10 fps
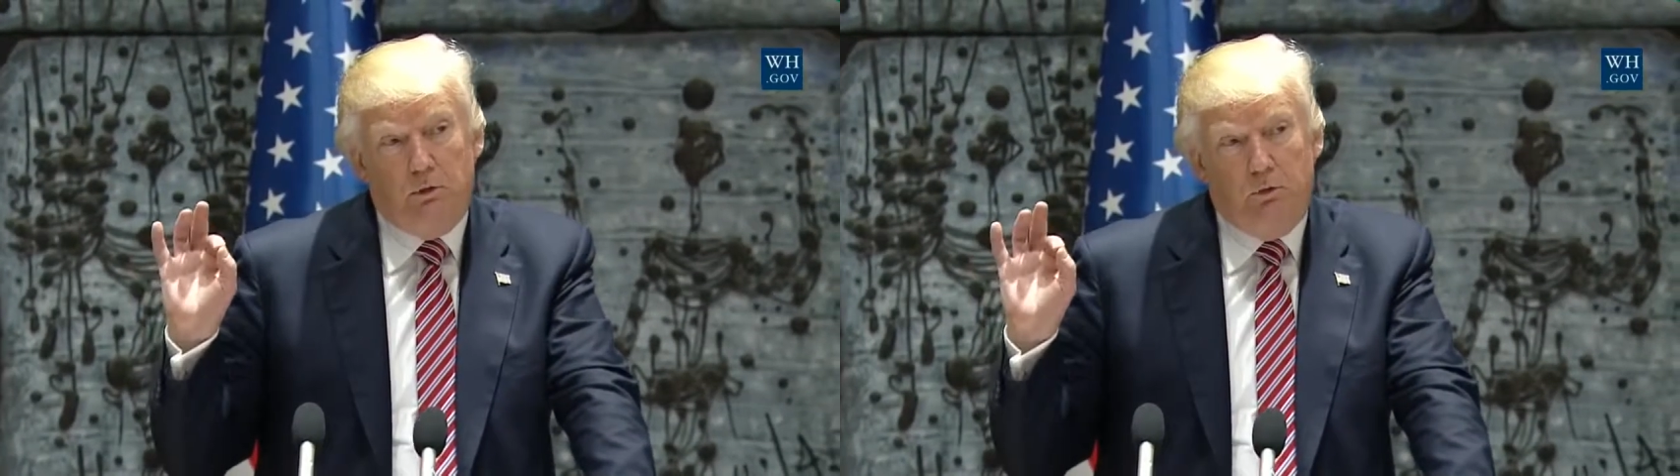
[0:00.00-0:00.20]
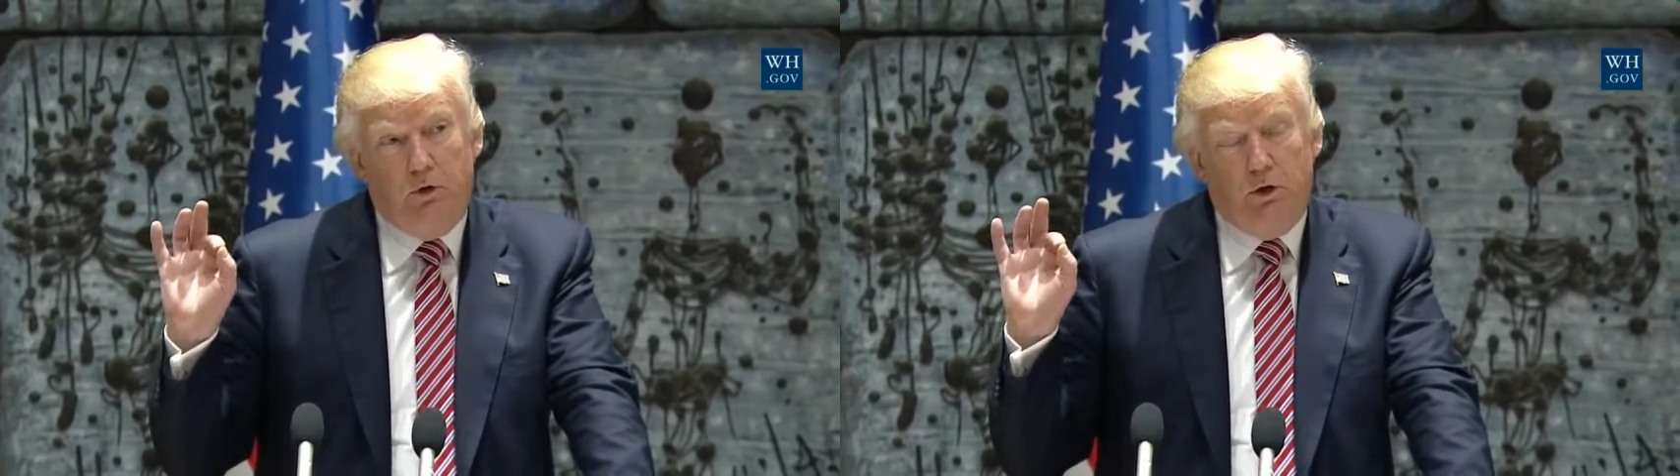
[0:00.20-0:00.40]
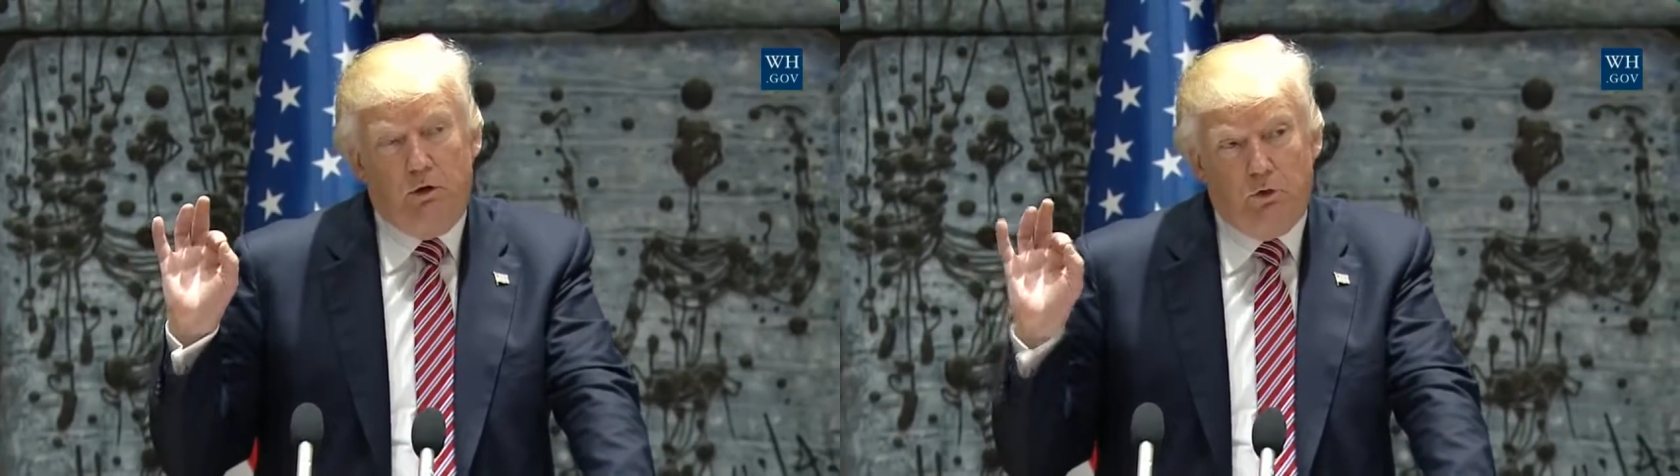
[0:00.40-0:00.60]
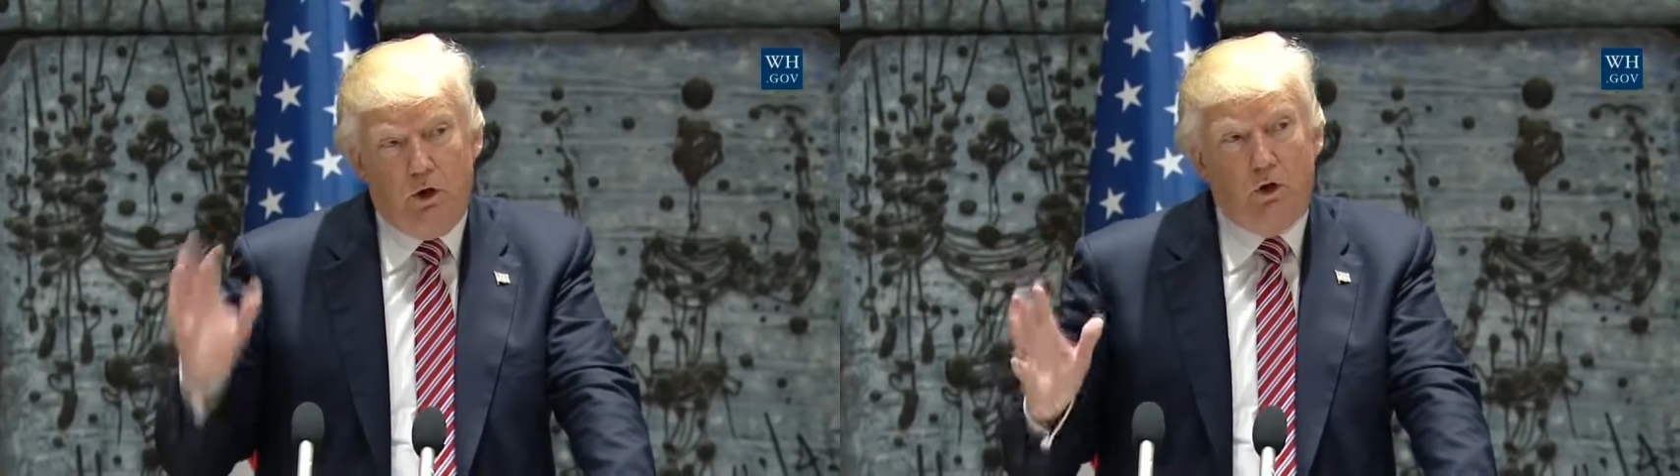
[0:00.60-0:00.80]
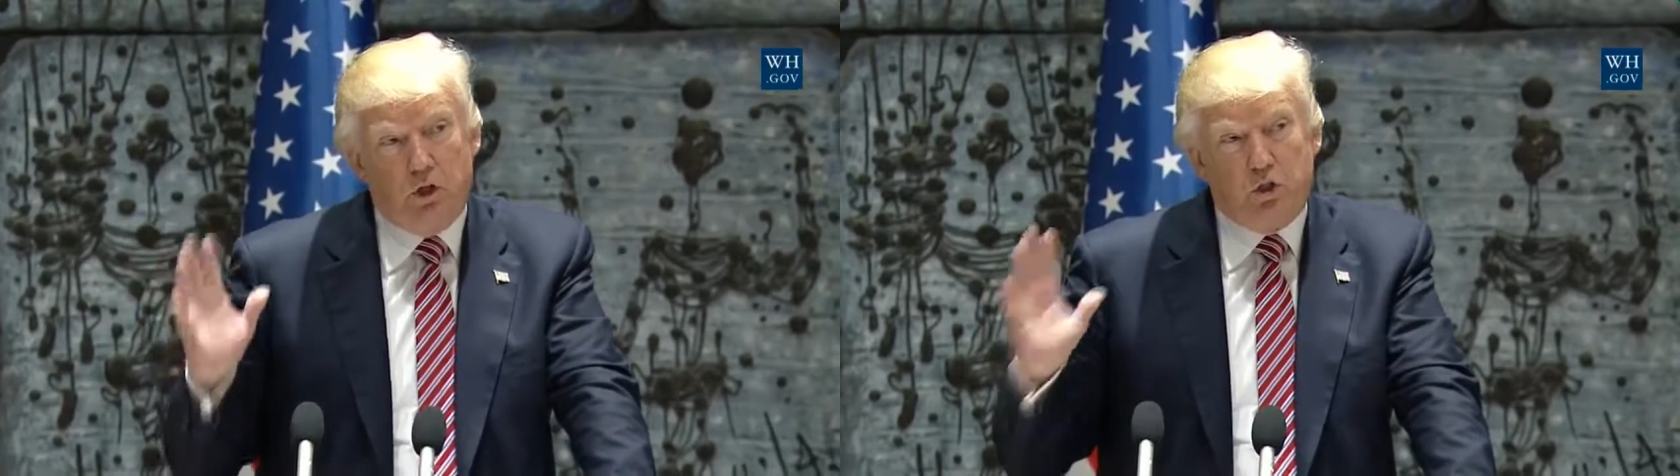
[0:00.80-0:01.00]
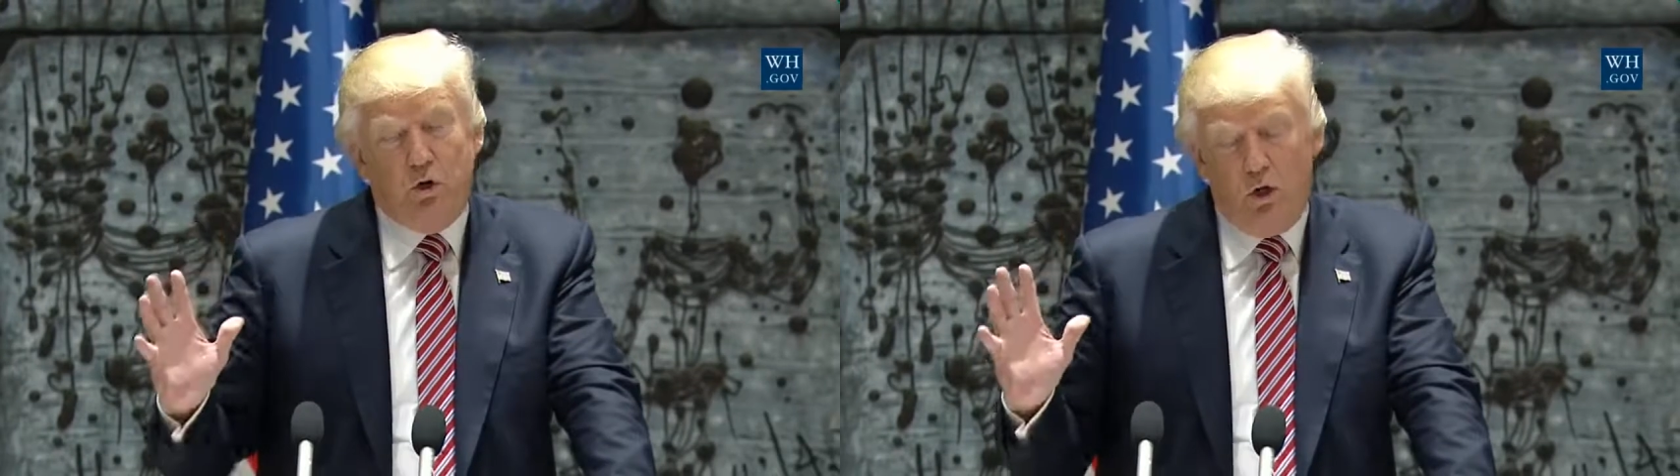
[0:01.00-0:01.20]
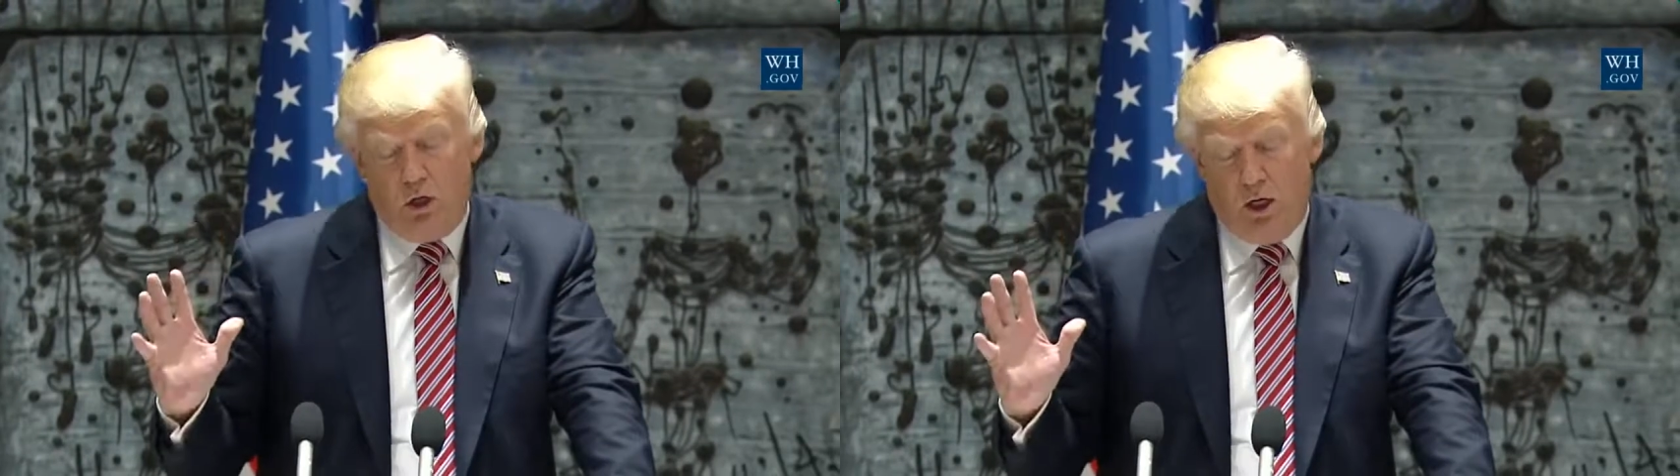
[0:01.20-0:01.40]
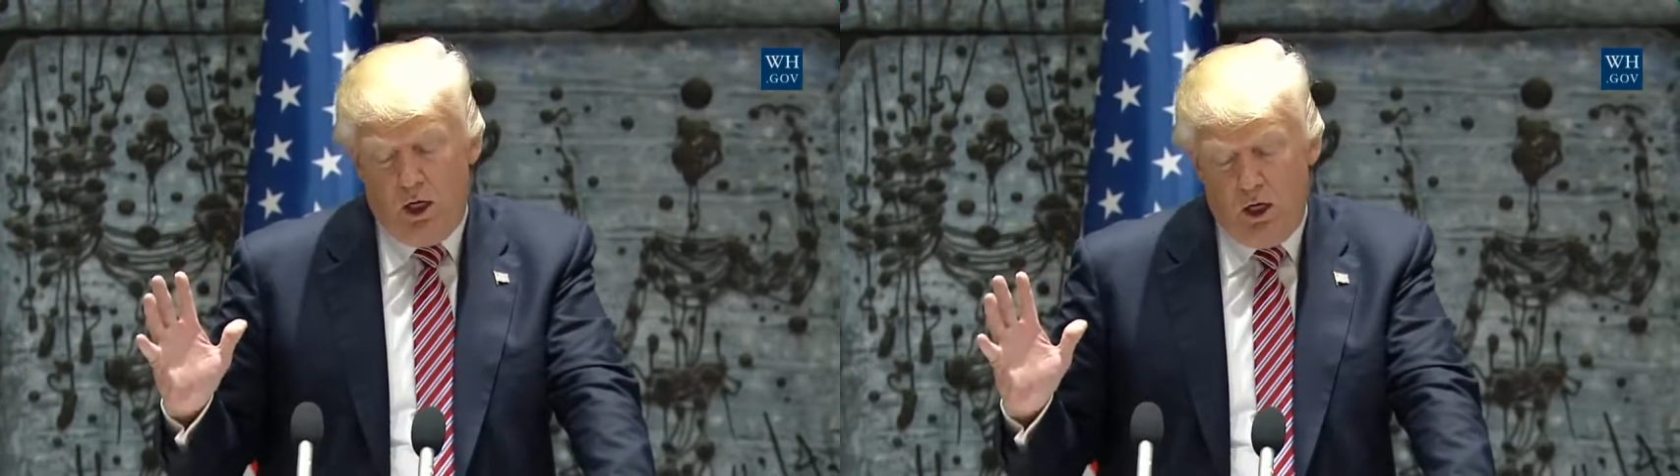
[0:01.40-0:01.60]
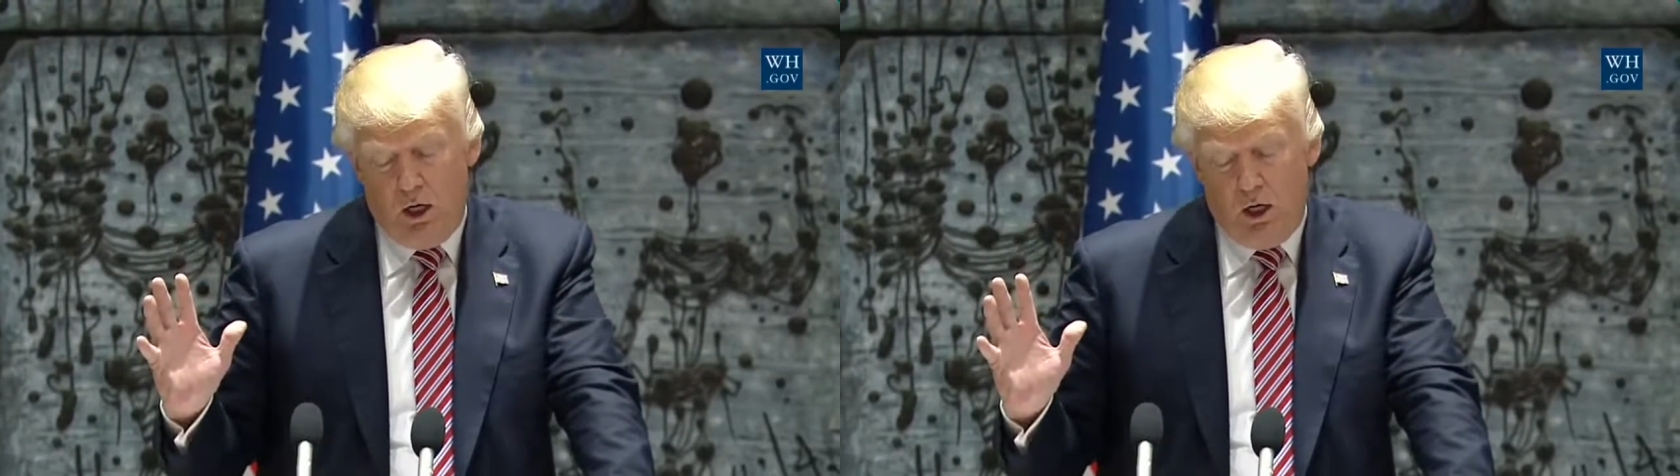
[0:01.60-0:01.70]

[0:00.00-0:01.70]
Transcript: feels very strongly,